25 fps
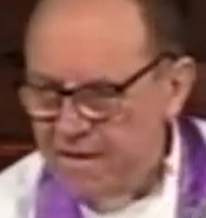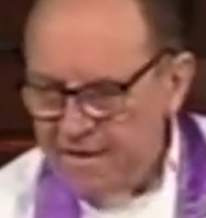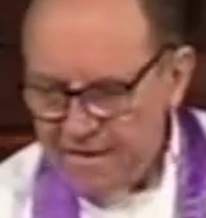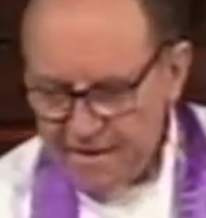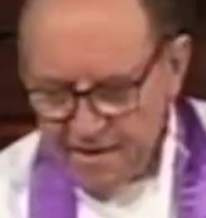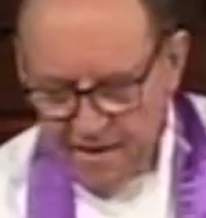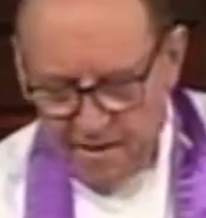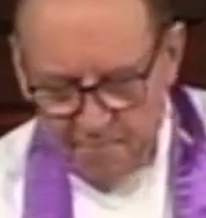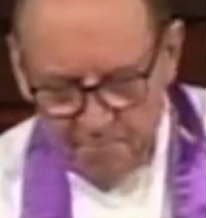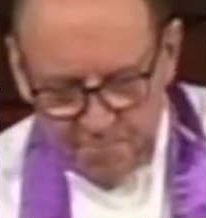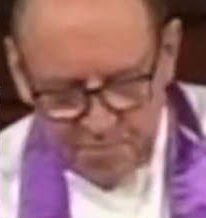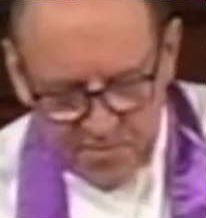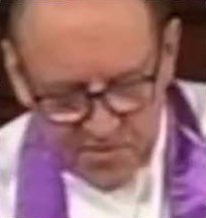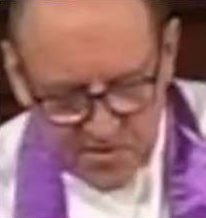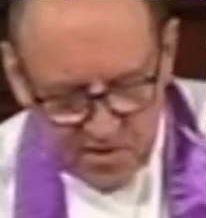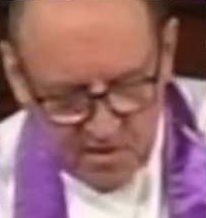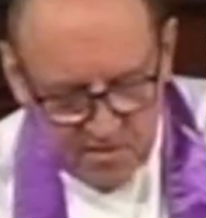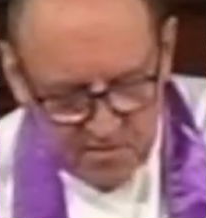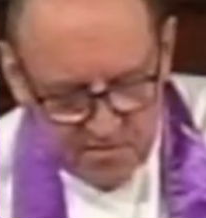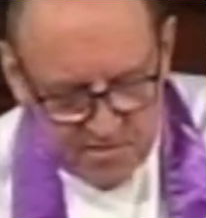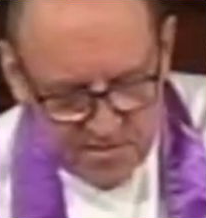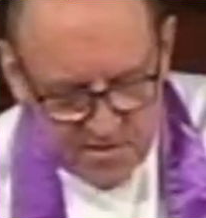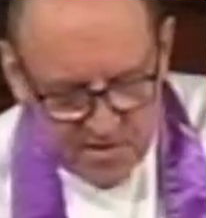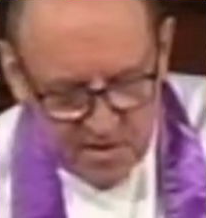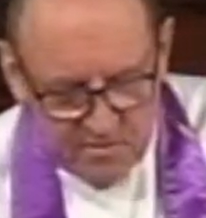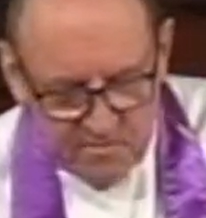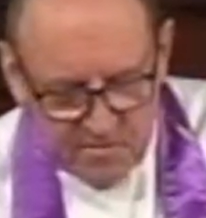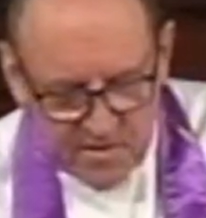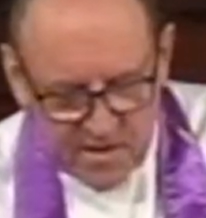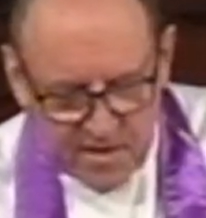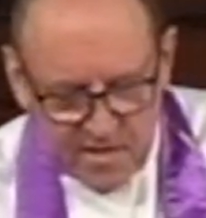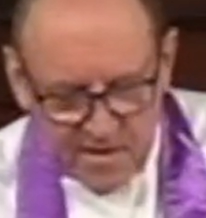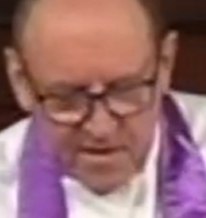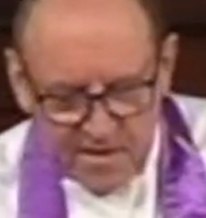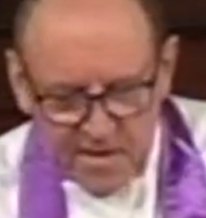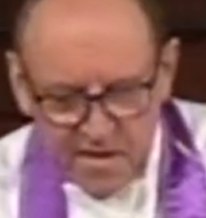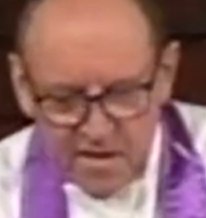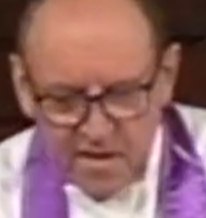
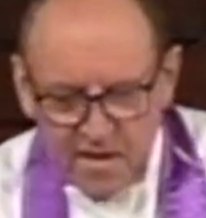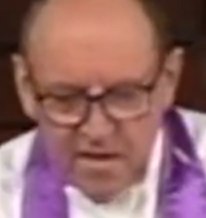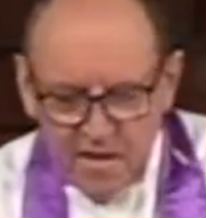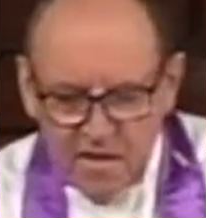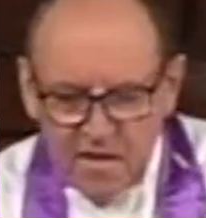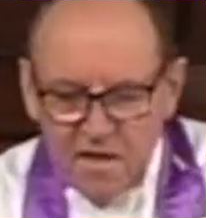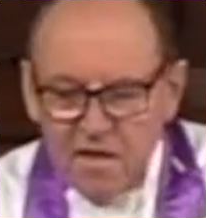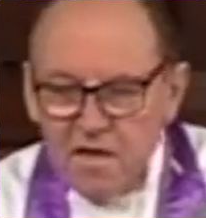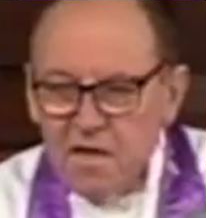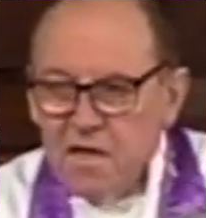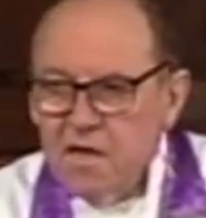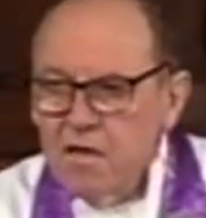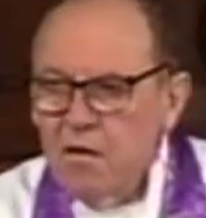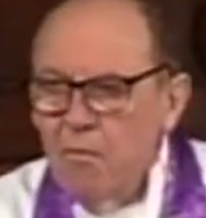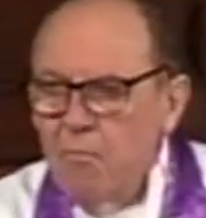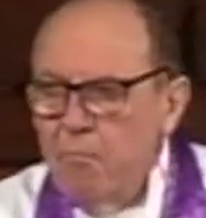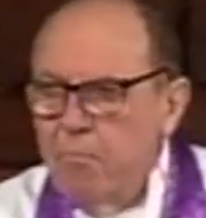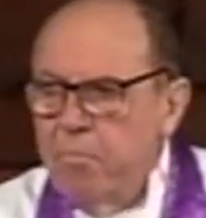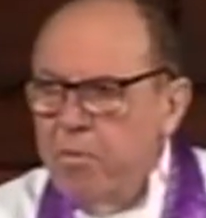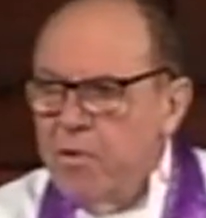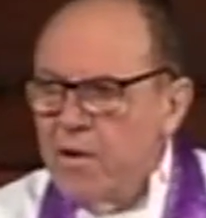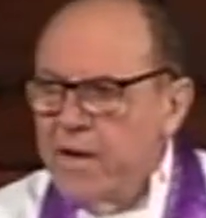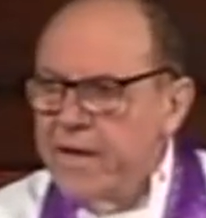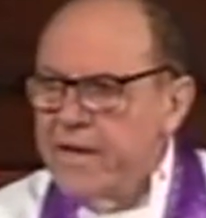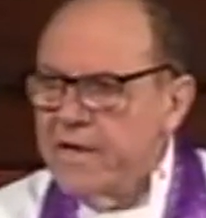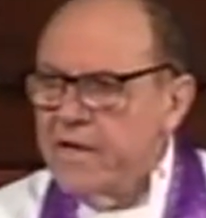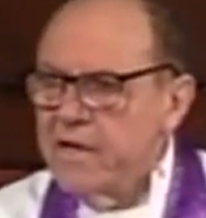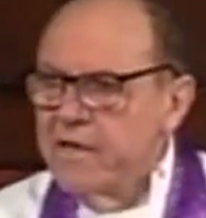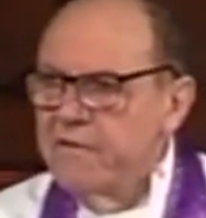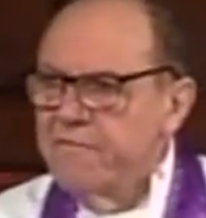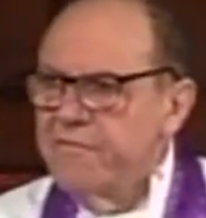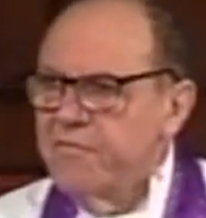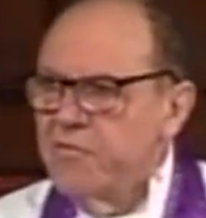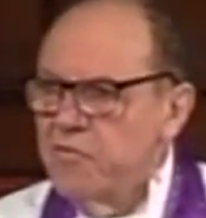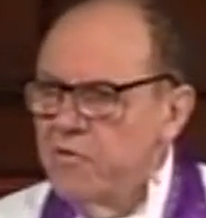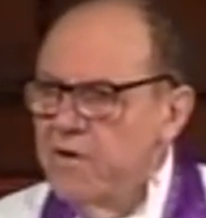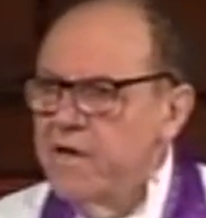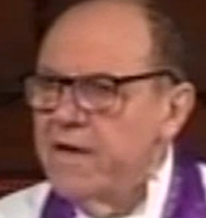absolutely, completely
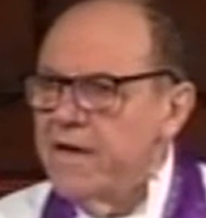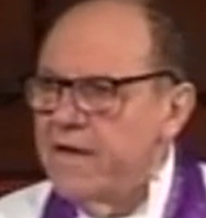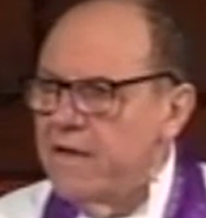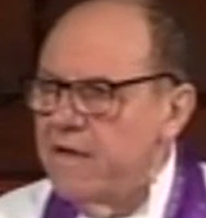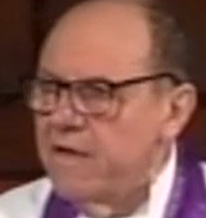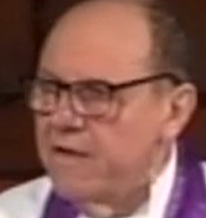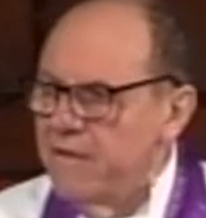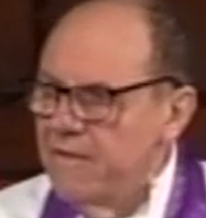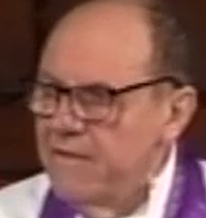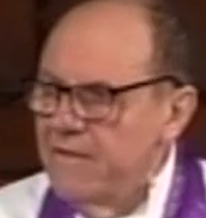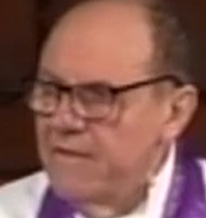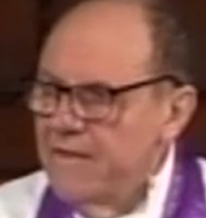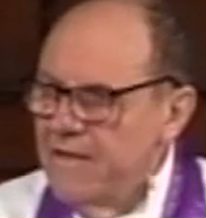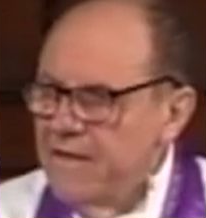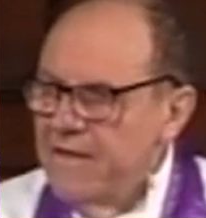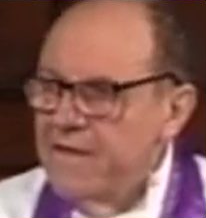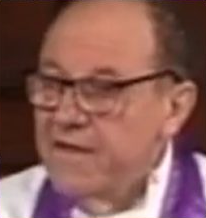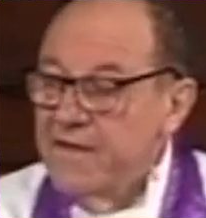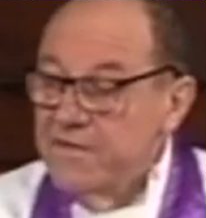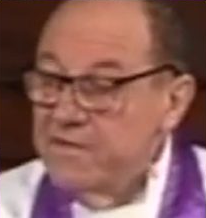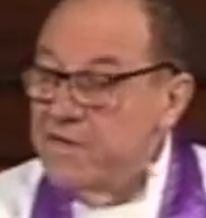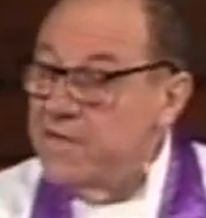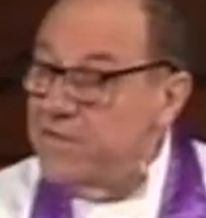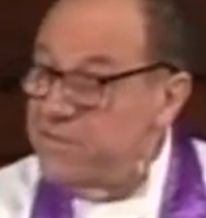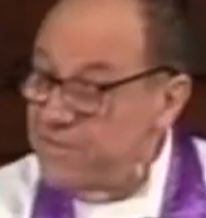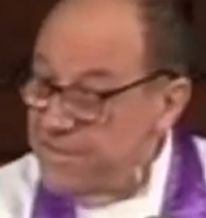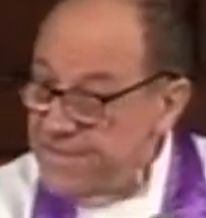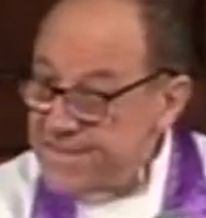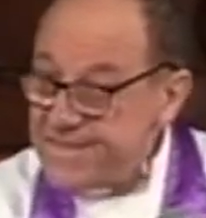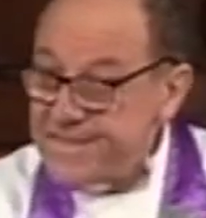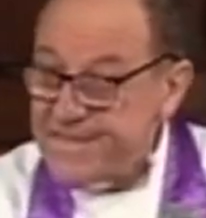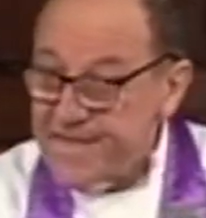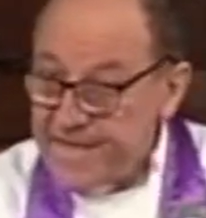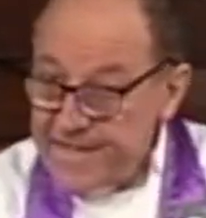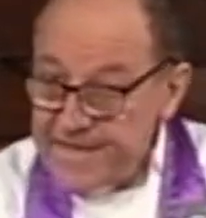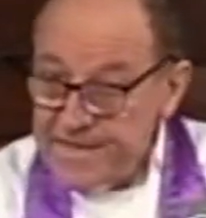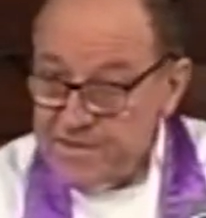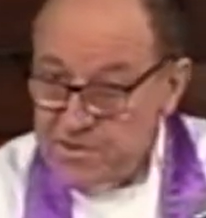free. And it does
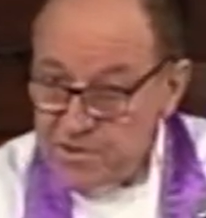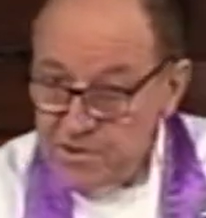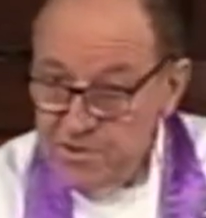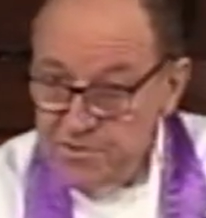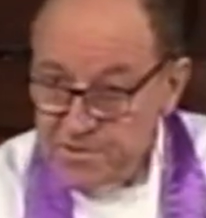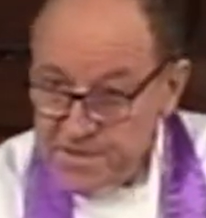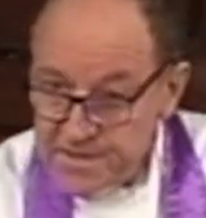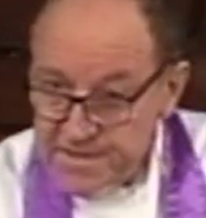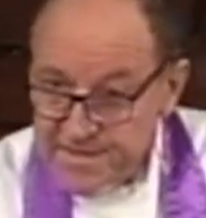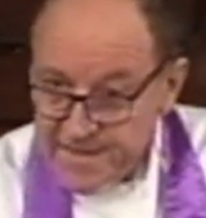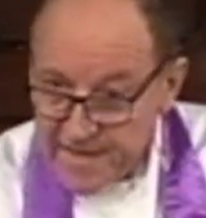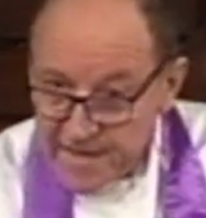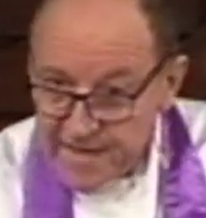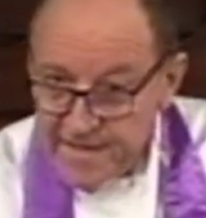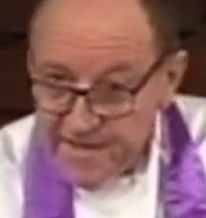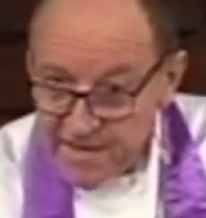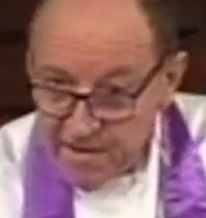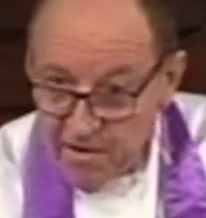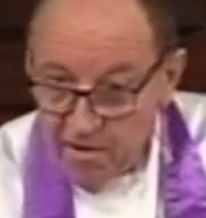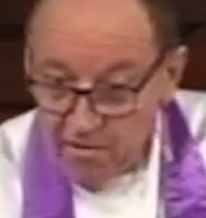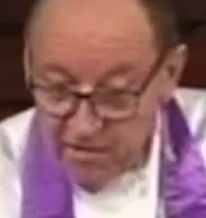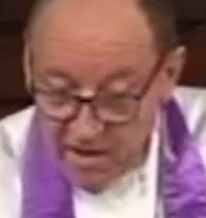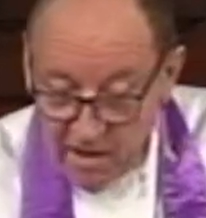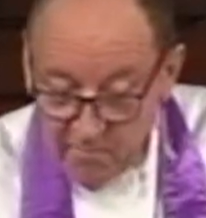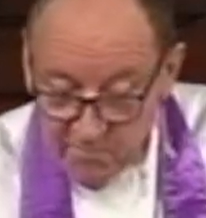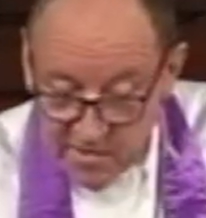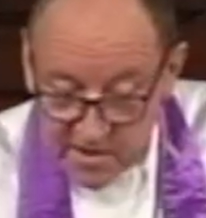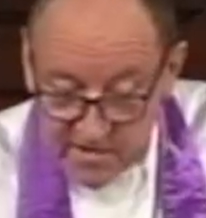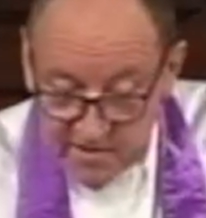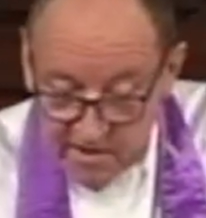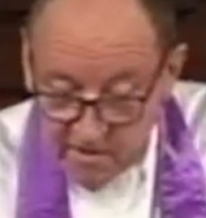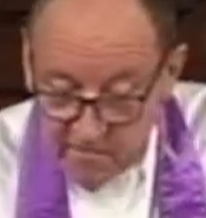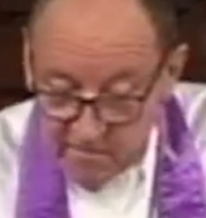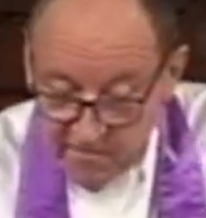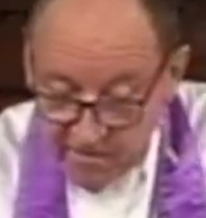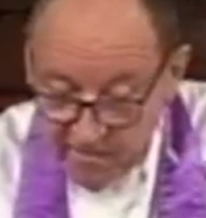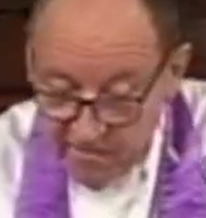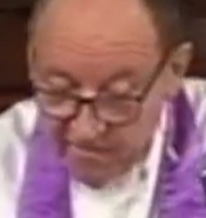take two to tango, let me
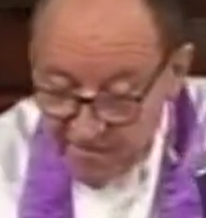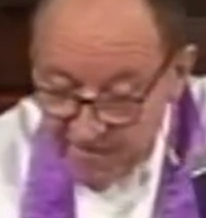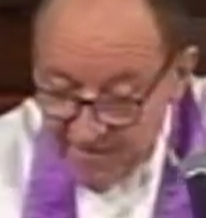tell you.